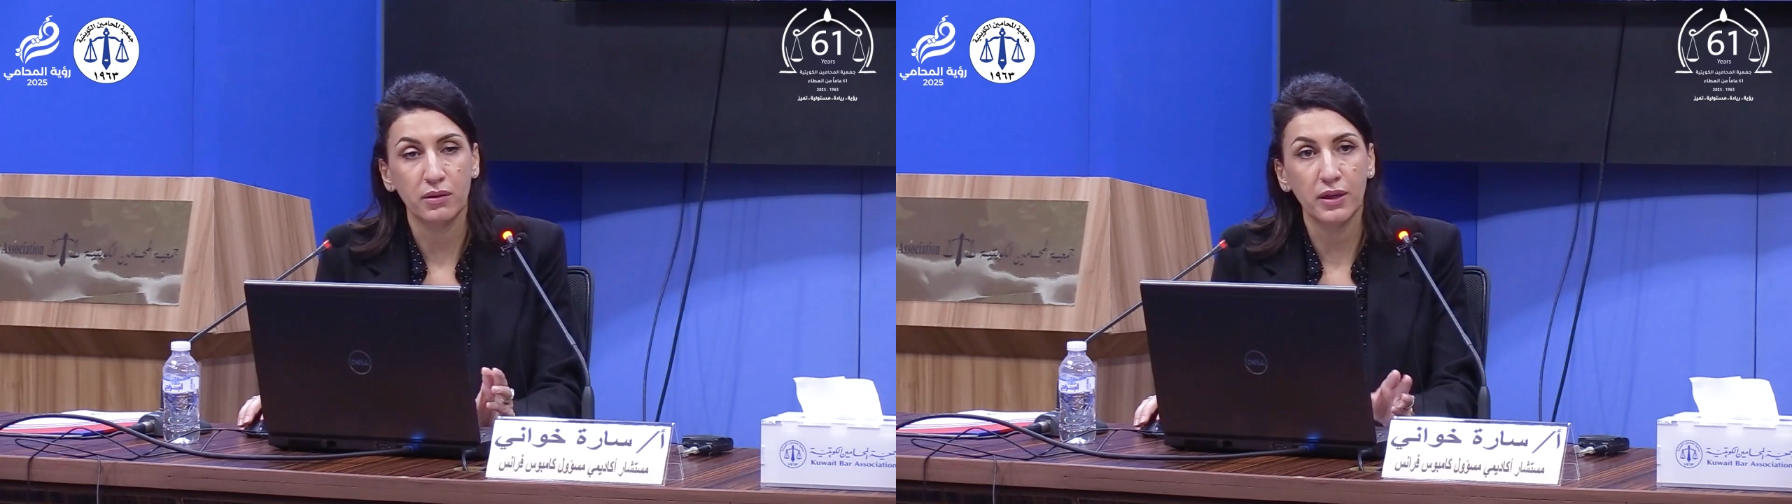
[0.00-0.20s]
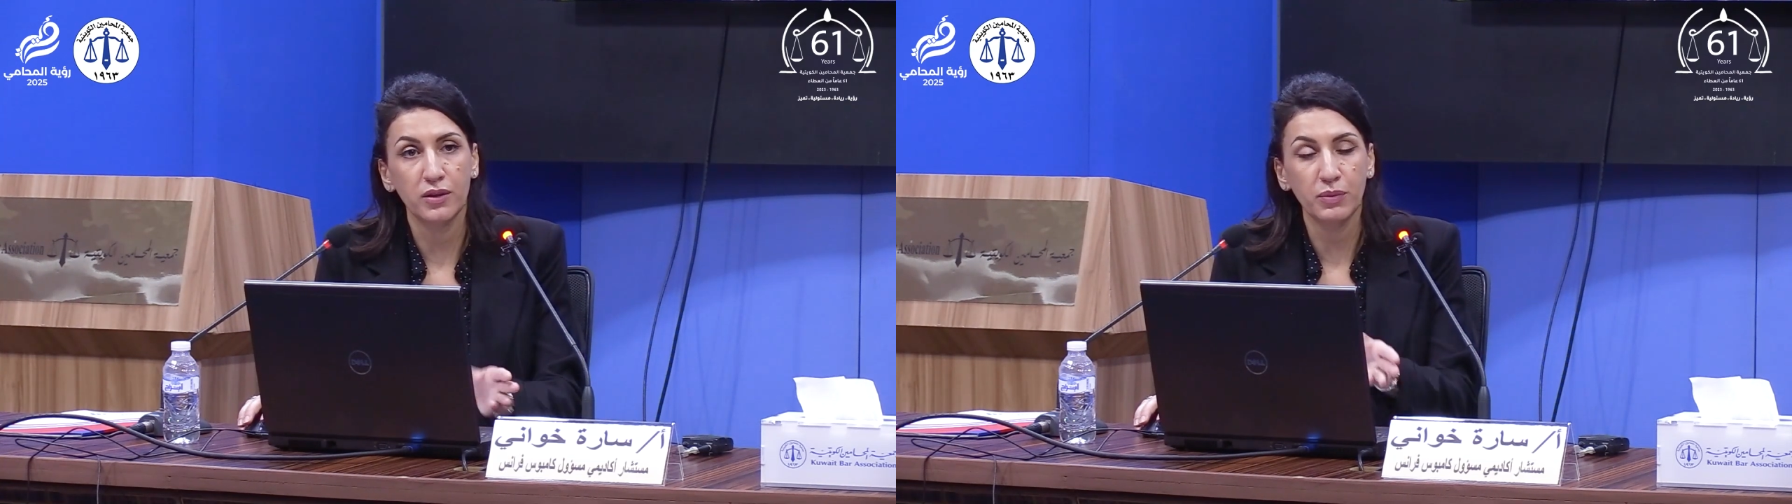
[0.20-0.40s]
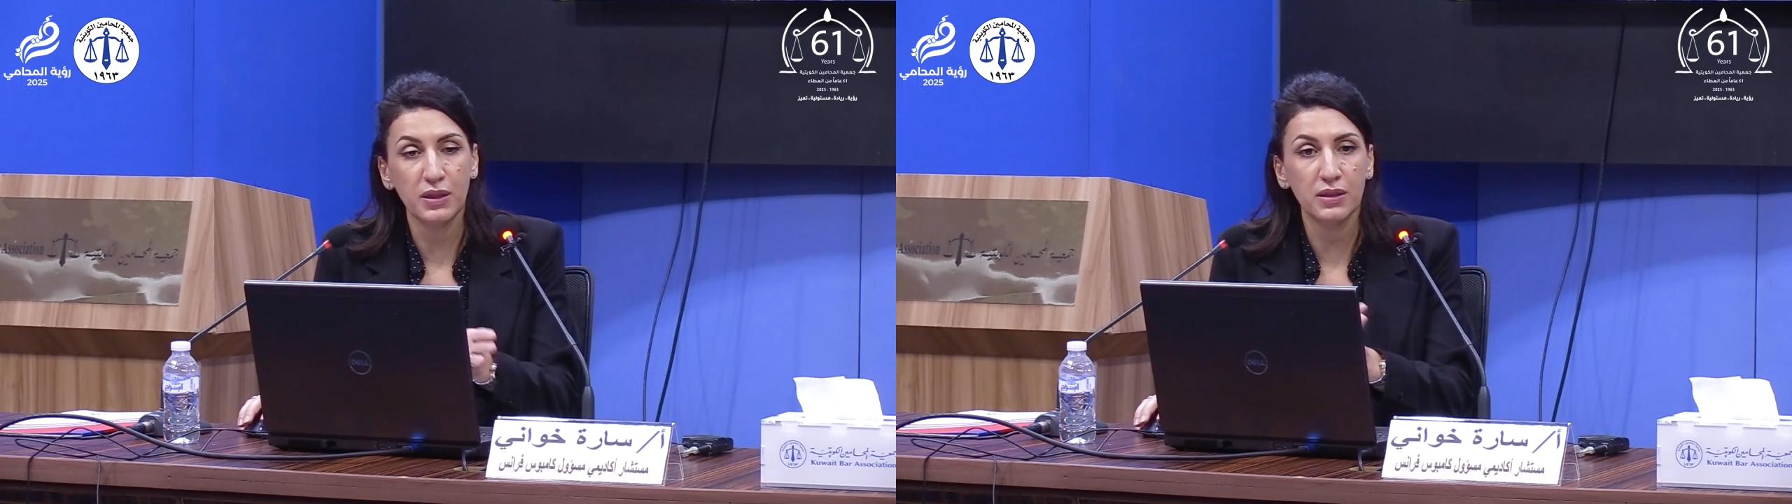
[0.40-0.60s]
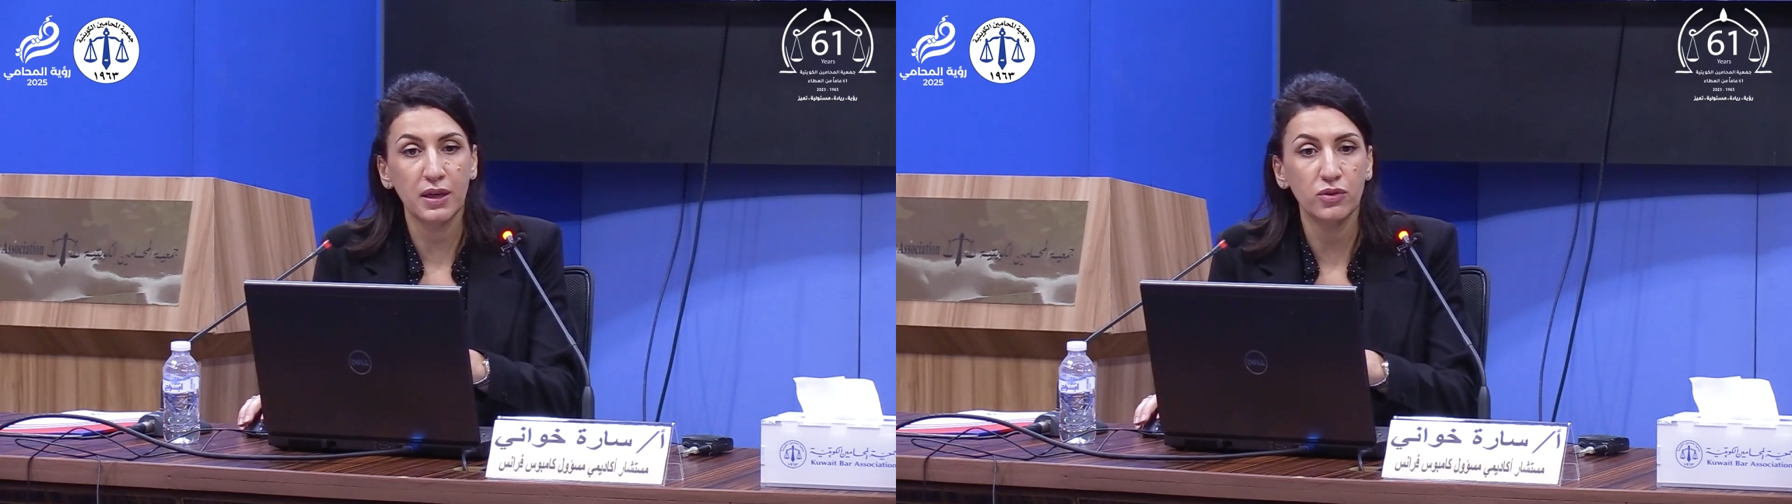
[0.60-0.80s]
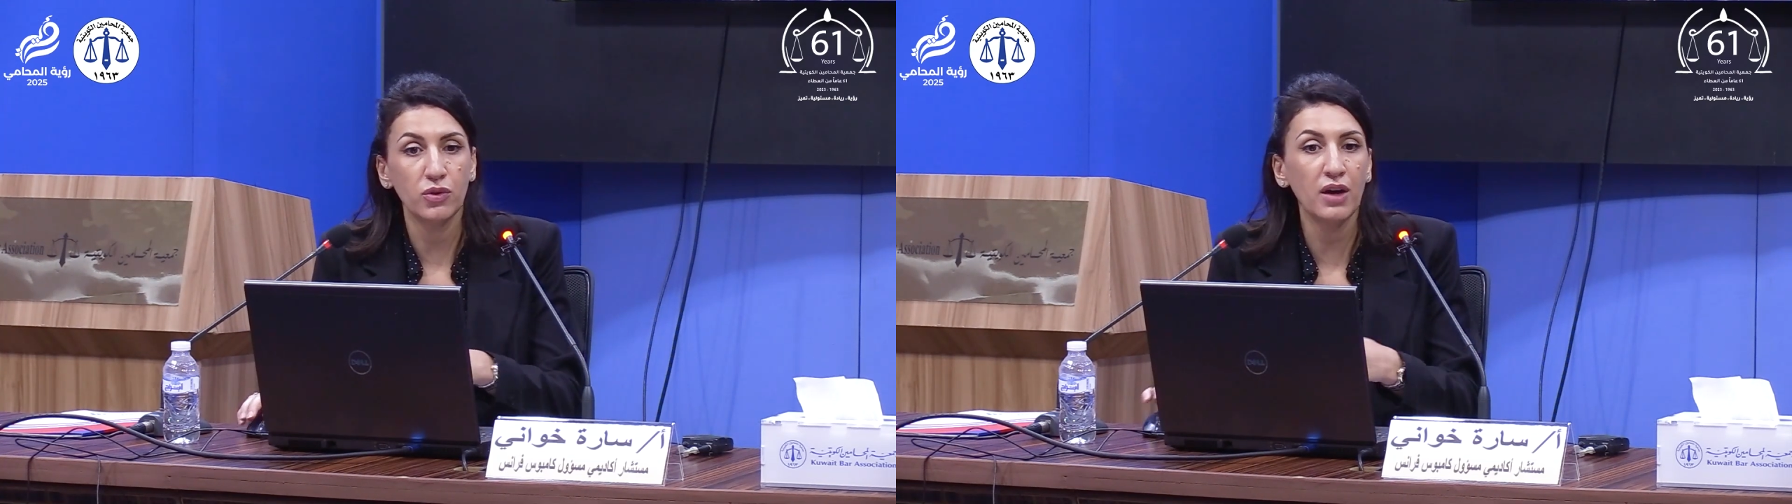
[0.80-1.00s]
It means
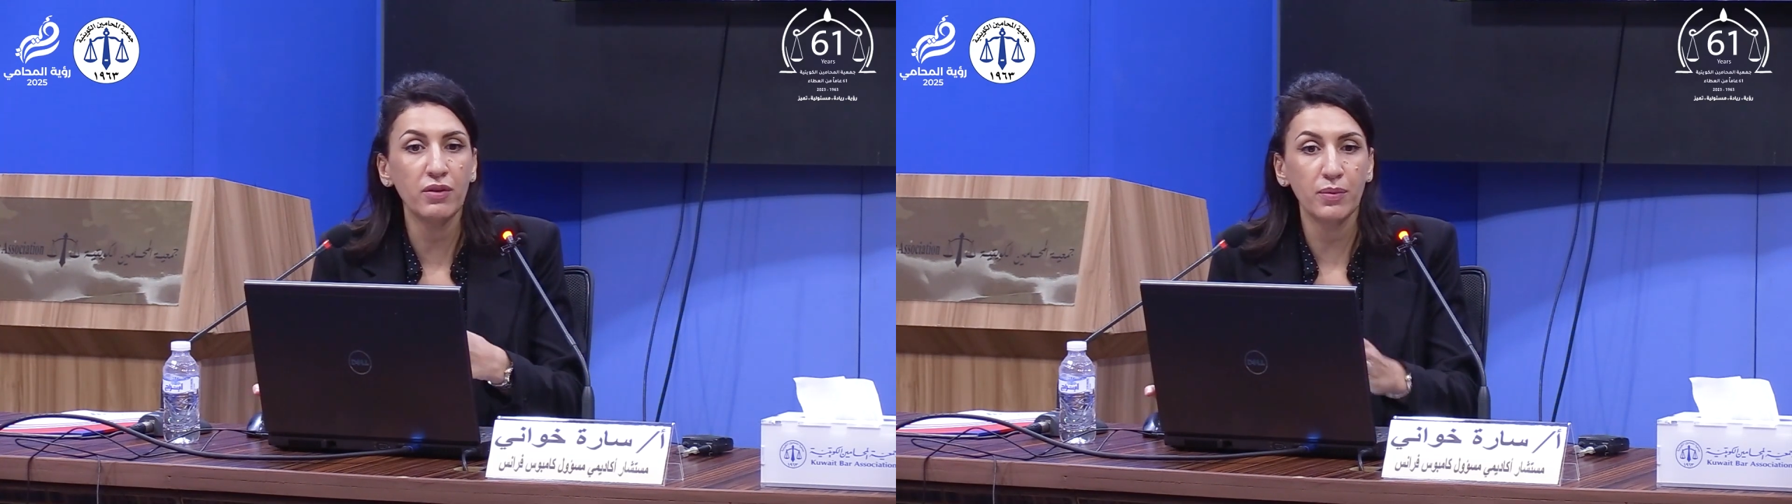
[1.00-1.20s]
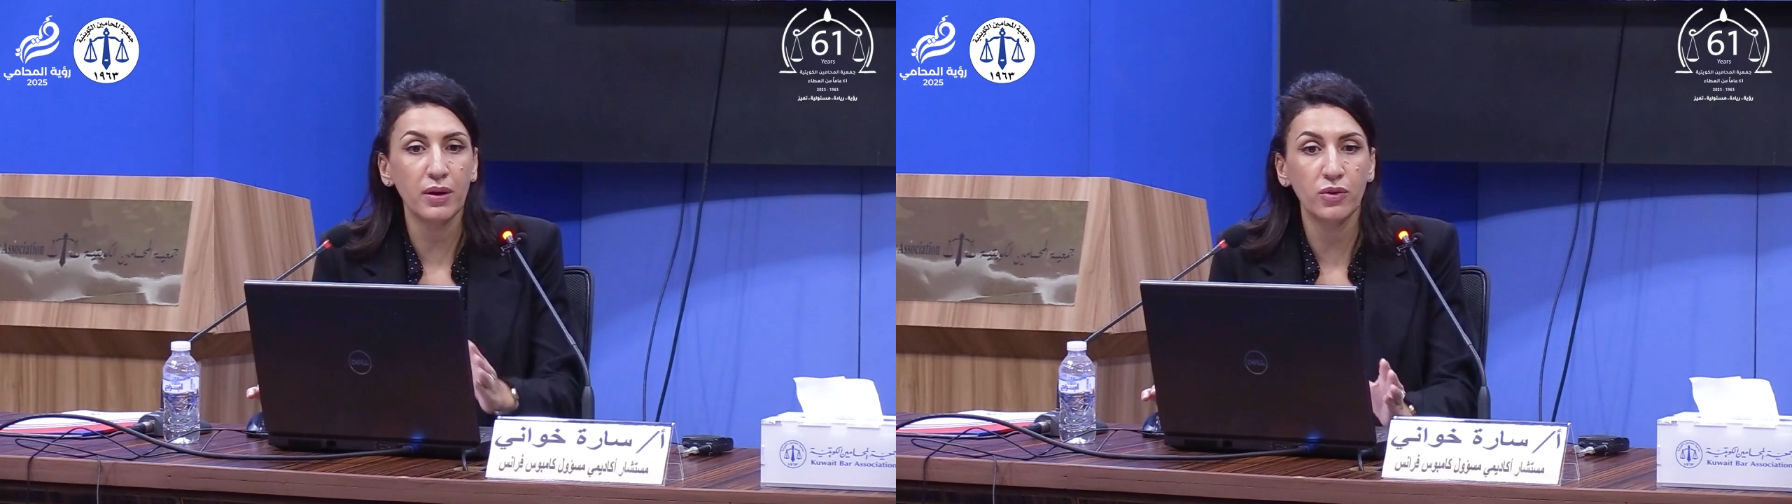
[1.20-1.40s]
that you have, a,